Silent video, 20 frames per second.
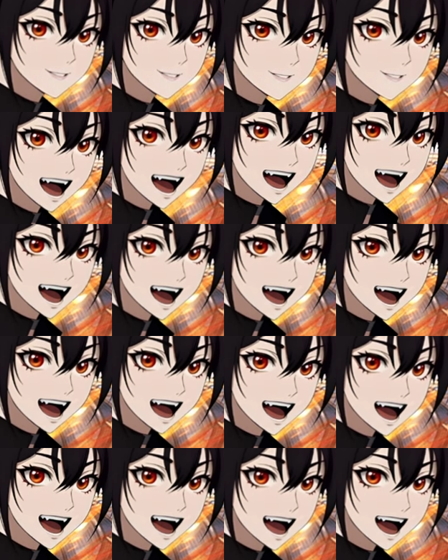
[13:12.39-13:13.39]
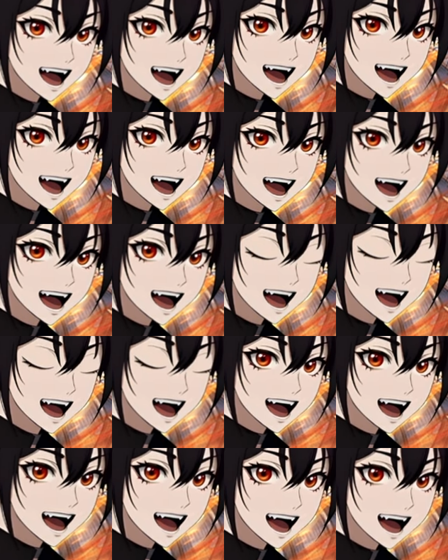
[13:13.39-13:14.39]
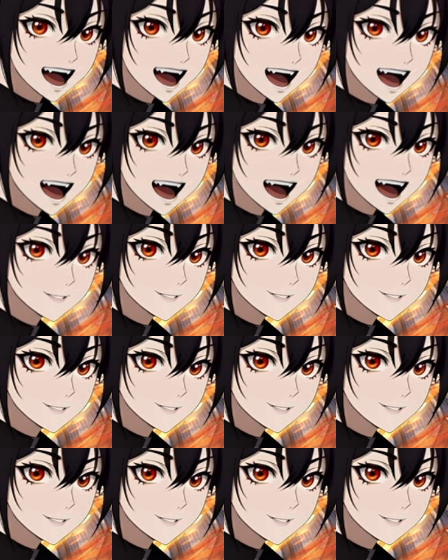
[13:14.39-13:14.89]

Not a fan of having to go 2 clicks,